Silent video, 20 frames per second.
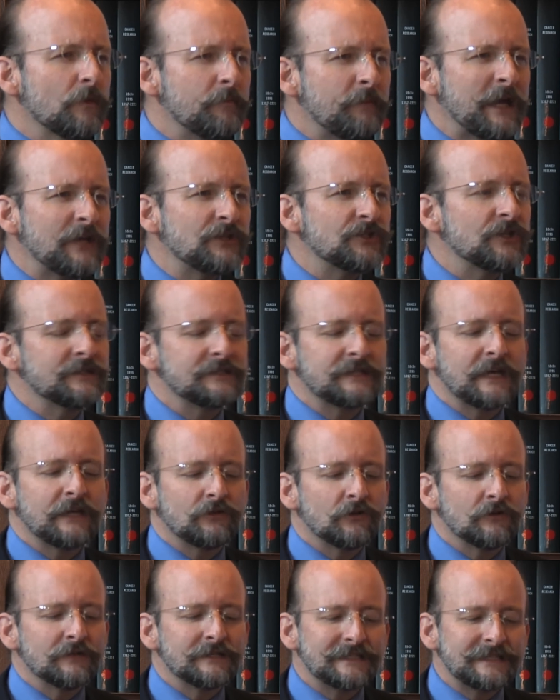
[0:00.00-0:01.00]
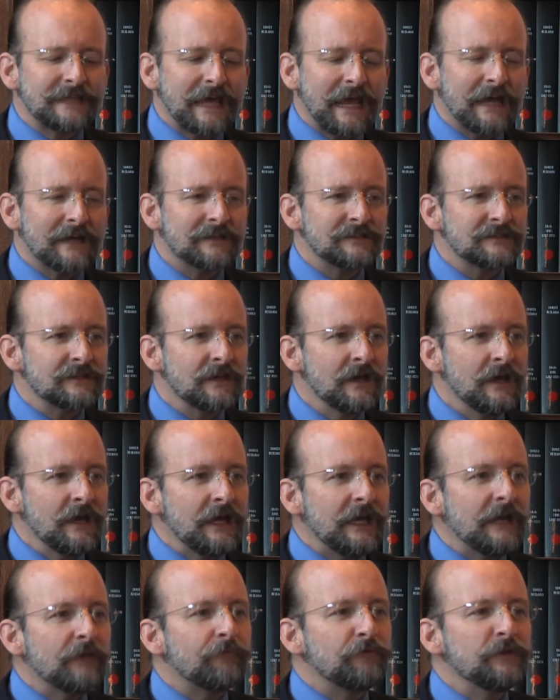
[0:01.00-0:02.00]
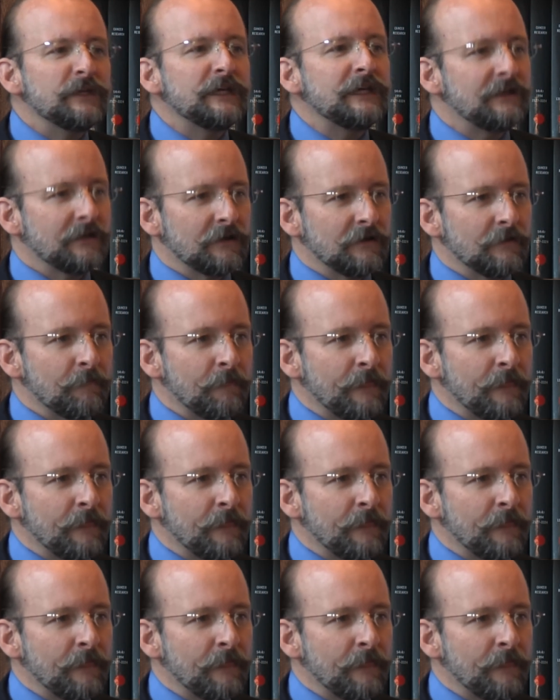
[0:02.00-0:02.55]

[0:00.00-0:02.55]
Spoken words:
patient-centered stance if needed.